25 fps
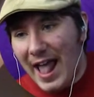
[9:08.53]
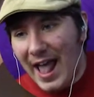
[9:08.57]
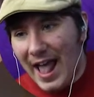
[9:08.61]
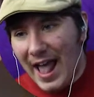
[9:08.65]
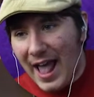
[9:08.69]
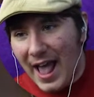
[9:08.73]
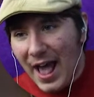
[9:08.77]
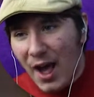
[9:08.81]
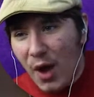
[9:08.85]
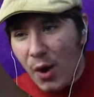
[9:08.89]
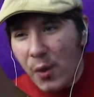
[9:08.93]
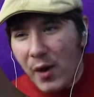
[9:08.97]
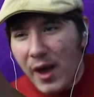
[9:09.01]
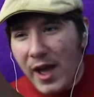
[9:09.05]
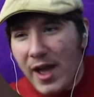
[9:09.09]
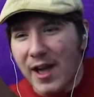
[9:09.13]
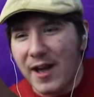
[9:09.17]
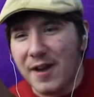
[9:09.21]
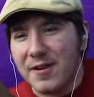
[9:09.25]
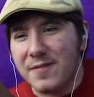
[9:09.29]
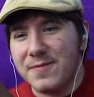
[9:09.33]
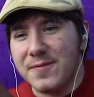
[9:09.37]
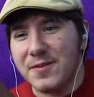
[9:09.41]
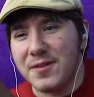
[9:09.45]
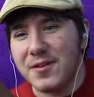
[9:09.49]

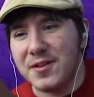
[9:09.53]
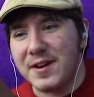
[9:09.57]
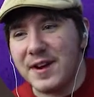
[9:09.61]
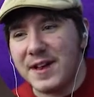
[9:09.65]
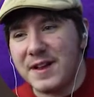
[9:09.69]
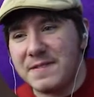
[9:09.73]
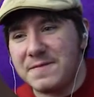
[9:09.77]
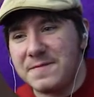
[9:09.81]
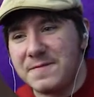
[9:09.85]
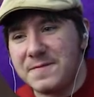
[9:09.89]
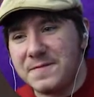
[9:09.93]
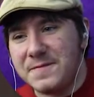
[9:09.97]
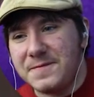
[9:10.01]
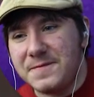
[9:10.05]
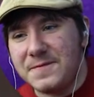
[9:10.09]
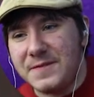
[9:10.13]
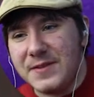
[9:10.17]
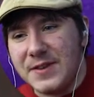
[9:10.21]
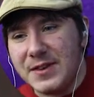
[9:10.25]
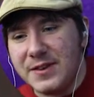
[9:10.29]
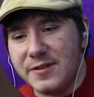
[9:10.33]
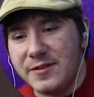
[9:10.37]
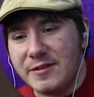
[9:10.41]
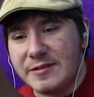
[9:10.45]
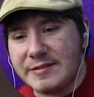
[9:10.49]
However, it
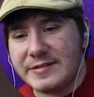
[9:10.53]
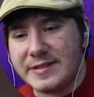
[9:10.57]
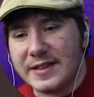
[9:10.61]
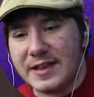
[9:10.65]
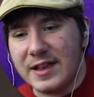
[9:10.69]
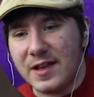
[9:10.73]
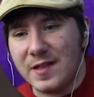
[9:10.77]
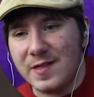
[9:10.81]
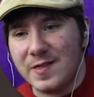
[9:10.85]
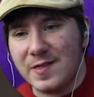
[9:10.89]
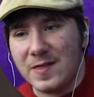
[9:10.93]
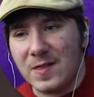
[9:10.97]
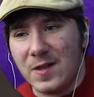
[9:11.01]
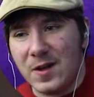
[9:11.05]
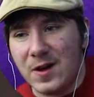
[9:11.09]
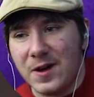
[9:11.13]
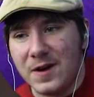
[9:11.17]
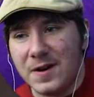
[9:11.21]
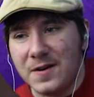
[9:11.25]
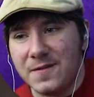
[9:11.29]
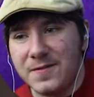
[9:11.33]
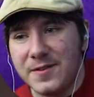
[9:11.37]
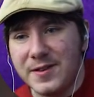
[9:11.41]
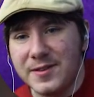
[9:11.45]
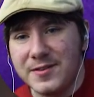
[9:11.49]
feels like a
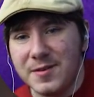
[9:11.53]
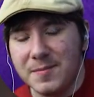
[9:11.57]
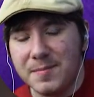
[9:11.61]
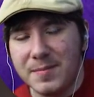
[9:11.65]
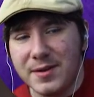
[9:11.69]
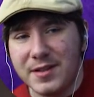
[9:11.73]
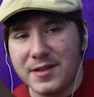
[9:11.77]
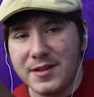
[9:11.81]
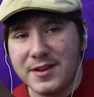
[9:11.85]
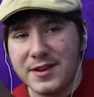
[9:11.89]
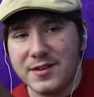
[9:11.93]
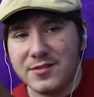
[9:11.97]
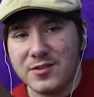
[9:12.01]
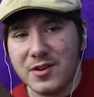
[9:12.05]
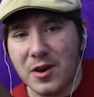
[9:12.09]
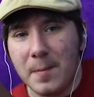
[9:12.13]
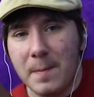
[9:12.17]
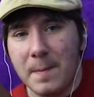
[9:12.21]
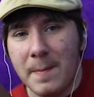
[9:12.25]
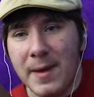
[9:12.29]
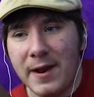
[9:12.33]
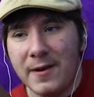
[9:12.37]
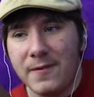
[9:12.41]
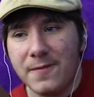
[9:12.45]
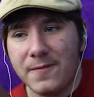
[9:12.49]
lot of his abilities are
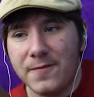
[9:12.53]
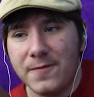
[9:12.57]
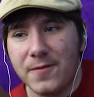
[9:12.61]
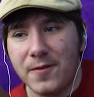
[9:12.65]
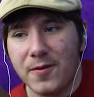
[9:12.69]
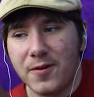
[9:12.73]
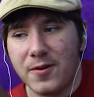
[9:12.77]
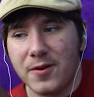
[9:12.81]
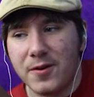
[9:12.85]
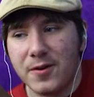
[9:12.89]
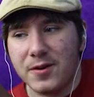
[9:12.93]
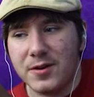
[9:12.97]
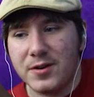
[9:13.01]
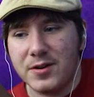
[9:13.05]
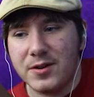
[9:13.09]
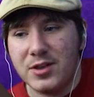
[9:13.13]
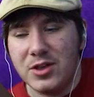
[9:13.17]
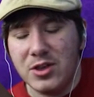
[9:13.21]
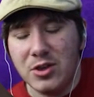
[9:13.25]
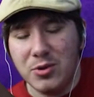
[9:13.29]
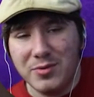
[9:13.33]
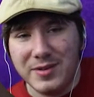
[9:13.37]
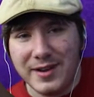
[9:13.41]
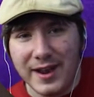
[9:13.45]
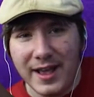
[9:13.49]
meant for
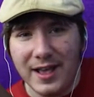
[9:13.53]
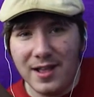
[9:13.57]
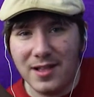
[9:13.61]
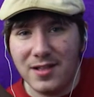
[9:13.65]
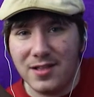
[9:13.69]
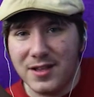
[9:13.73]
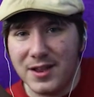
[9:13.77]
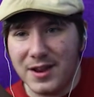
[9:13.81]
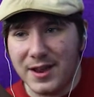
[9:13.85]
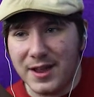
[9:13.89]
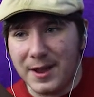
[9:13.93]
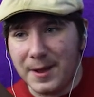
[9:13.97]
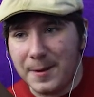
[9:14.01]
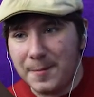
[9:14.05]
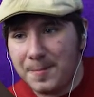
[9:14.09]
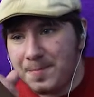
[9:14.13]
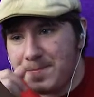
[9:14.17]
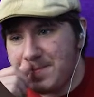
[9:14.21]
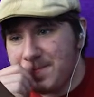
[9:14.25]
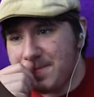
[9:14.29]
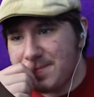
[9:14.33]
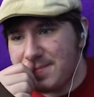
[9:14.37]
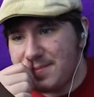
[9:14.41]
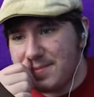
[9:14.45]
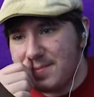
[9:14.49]
utility.
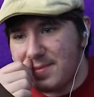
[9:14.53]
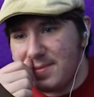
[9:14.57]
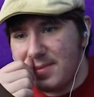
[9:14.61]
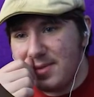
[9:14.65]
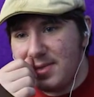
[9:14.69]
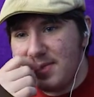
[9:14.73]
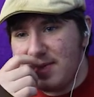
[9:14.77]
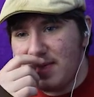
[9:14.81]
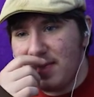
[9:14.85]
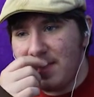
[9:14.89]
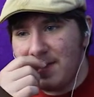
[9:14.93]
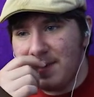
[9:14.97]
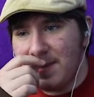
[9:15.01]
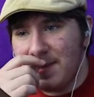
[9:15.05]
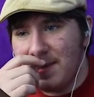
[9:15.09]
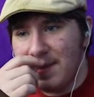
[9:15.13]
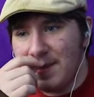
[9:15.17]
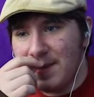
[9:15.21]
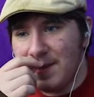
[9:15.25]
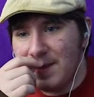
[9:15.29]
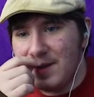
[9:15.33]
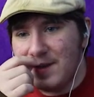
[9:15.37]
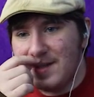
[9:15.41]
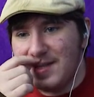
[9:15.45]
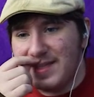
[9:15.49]

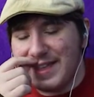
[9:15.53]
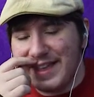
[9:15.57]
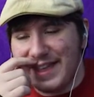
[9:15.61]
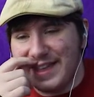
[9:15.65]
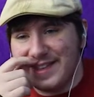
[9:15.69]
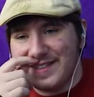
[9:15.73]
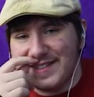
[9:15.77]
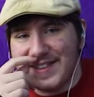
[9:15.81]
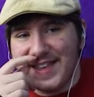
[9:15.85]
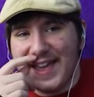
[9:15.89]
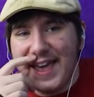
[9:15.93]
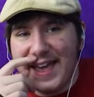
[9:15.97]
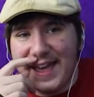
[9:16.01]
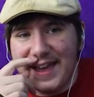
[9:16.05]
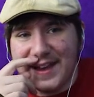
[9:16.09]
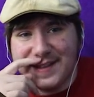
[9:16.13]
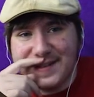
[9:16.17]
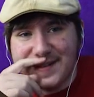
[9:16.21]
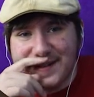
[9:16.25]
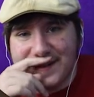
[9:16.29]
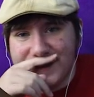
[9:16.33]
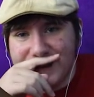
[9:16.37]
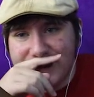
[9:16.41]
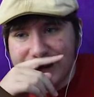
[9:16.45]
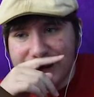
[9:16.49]
Like his kit.
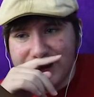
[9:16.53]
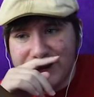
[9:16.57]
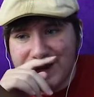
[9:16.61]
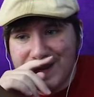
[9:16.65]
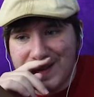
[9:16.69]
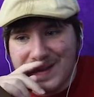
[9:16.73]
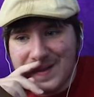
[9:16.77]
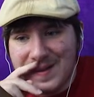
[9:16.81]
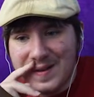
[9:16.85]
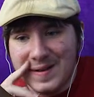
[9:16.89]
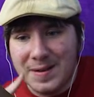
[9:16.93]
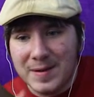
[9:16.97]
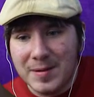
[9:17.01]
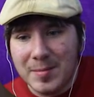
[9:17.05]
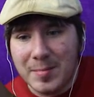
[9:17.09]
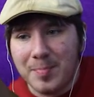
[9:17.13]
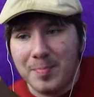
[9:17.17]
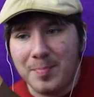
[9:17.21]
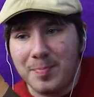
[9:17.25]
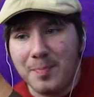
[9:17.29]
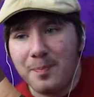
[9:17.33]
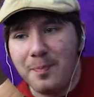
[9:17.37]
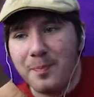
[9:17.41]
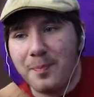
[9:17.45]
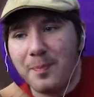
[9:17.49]

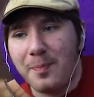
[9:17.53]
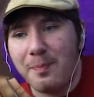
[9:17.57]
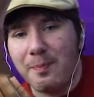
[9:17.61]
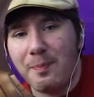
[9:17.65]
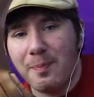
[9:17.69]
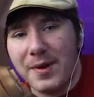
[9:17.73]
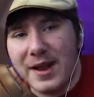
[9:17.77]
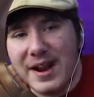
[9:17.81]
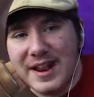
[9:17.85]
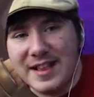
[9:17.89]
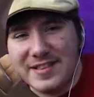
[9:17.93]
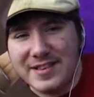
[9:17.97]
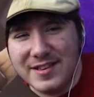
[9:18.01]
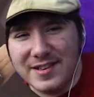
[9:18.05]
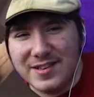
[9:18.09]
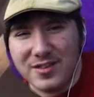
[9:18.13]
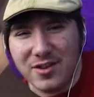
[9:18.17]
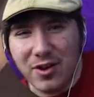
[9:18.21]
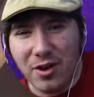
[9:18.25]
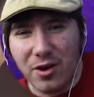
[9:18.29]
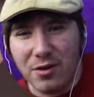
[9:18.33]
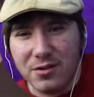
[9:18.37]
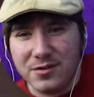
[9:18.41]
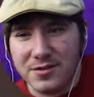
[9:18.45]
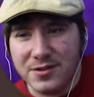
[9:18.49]
But it's his
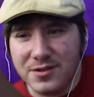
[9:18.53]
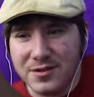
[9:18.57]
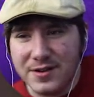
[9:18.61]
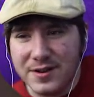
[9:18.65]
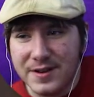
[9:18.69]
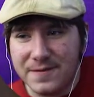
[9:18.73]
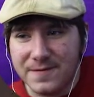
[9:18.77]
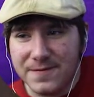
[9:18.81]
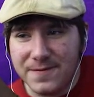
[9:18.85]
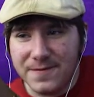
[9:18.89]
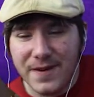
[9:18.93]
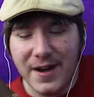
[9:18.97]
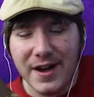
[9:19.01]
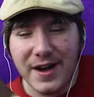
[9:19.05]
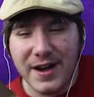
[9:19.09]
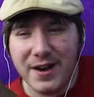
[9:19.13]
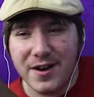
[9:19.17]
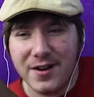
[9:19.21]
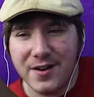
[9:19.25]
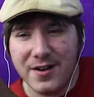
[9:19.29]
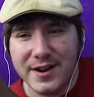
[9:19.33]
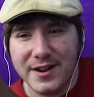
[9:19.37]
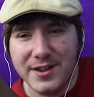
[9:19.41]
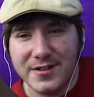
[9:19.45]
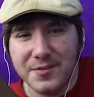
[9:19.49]
alternate
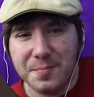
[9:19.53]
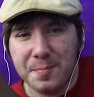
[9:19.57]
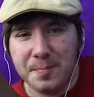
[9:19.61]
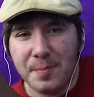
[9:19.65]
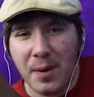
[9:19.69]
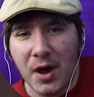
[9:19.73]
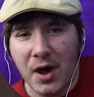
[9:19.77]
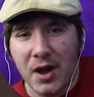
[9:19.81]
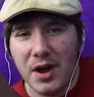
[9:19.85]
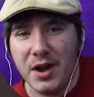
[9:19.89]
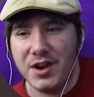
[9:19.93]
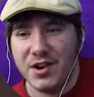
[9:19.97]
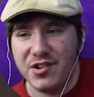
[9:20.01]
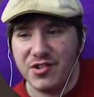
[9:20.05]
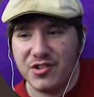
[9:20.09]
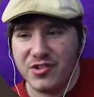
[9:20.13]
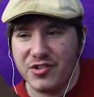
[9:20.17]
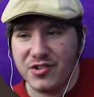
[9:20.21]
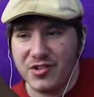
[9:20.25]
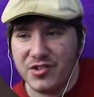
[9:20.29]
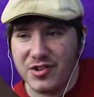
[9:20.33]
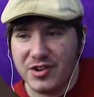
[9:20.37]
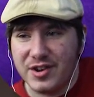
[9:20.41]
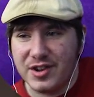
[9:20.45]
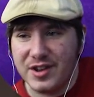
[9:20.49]
fire, his
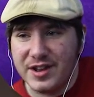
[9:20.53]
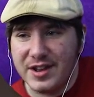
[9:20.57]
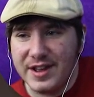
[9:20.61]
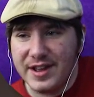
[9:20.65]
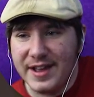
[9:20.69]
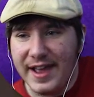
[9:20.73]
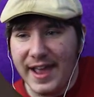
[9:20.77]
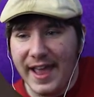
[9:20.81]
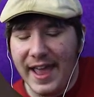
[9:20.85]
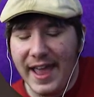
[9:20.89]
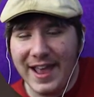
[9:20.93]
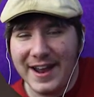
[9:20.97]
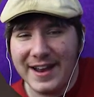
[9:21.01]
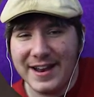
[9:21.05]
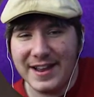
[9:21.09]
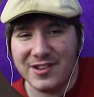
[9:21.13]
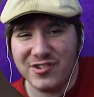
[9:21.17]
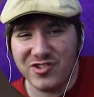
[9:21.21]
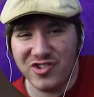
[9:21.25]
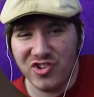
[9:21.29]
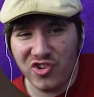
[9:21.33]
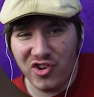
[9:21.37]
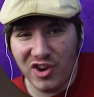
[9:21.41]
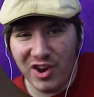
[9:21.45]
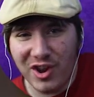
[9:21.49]
punch, and his
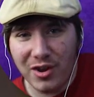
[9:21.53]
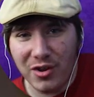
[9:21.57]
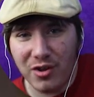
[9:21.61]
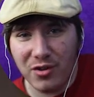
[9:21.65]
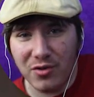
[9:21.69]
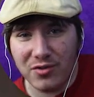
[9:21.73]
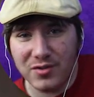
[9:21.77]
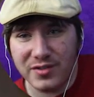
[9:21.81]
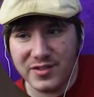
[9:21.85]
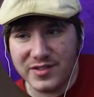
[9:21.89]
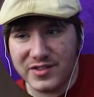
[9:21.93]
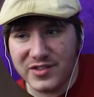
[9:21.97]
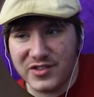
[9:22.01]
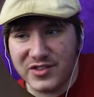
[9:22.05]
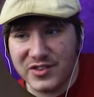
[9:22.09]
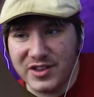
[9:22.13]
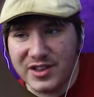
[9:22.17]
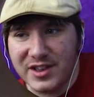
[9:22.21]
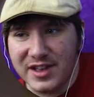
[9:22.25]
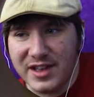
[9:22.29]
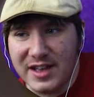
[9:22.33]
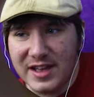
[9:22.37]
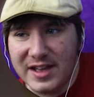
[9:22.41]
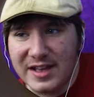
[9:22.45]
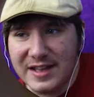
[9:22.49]
shields
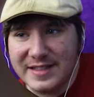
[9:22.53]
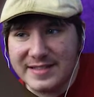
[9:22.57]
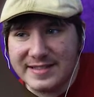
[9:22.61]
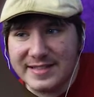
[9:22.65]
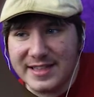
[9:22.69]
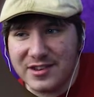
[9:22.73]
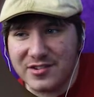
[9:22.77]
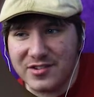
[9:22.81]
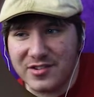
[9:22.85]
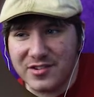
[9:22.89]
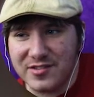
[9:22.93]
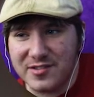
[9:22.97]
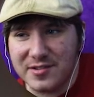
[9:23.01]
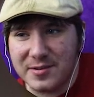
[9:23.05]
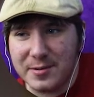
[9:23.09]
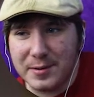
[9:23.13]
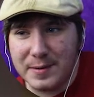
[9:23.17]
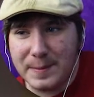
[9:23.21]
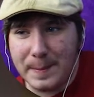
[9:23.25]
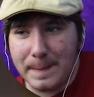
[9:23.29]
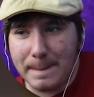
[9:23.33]
that just